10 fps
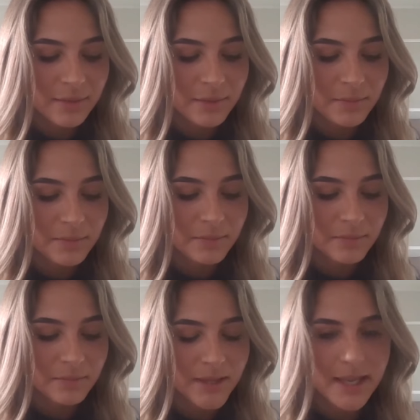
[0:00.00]
like
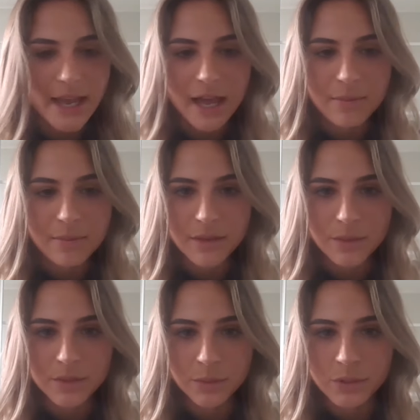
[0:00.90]
being happy
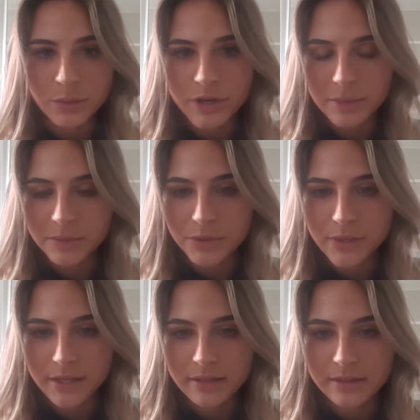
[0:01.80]
with with what i'm
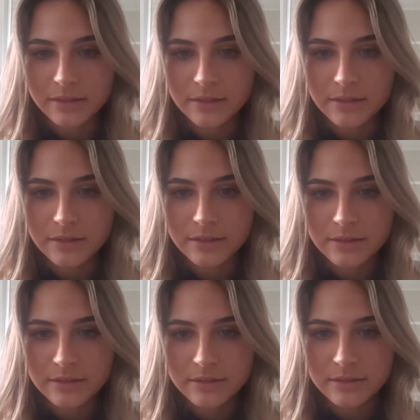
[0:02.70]
doing
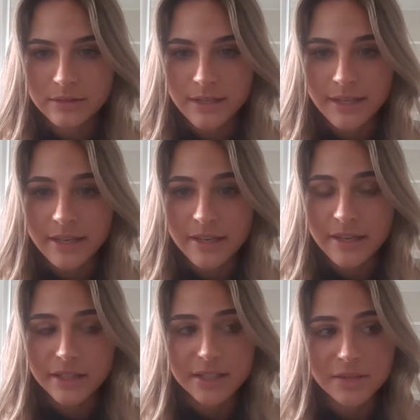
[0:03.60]
like
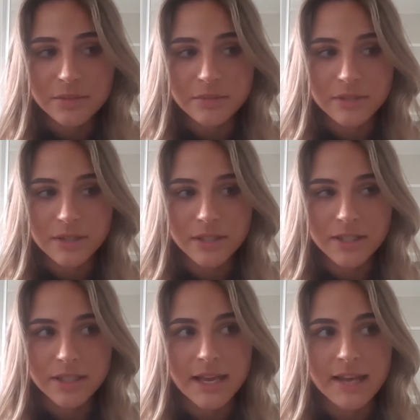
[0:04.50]
it doesn't it
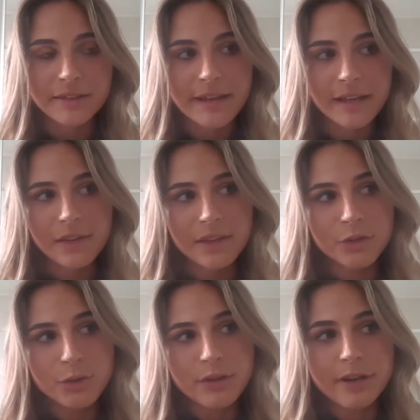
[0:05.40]
doesn't have anything
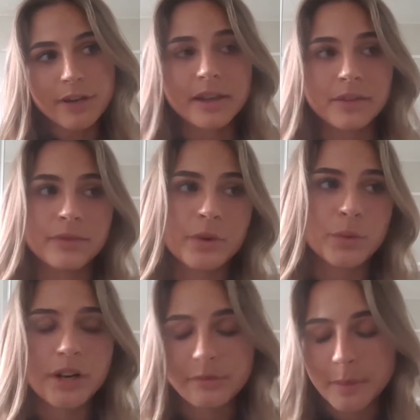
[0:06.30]
to do if i if
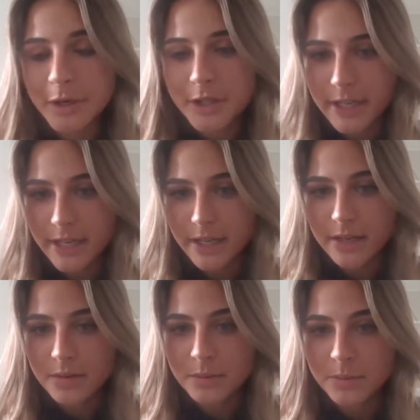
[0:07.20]
what i'm earning
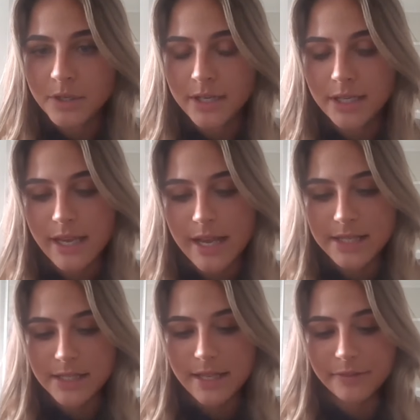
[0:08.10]
but it
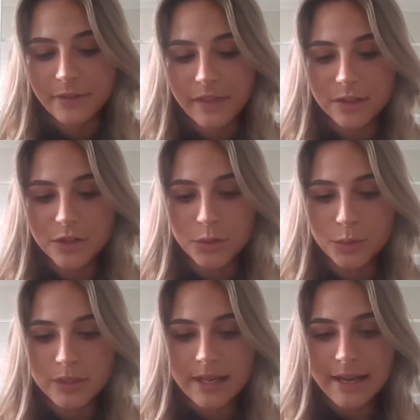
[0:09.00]
has everything to
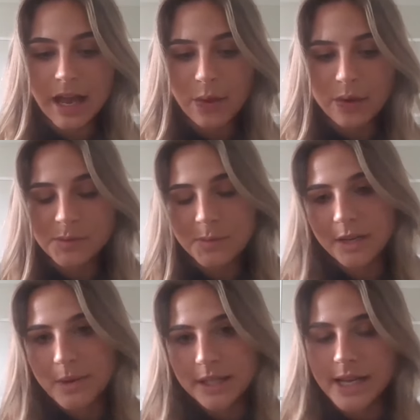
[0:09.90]
do with like how i'm
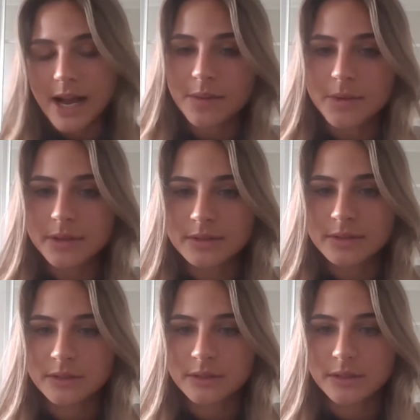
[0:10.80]
spending my time
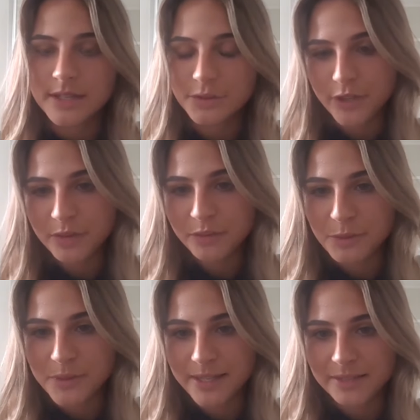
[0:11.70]
that's freedom
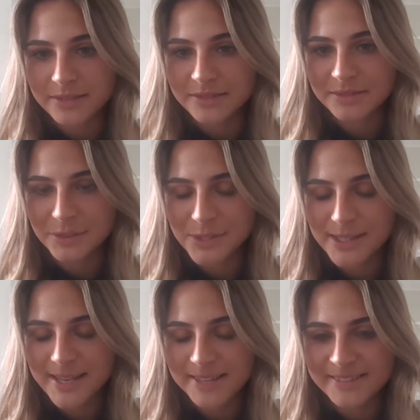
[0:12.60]
for me i'll say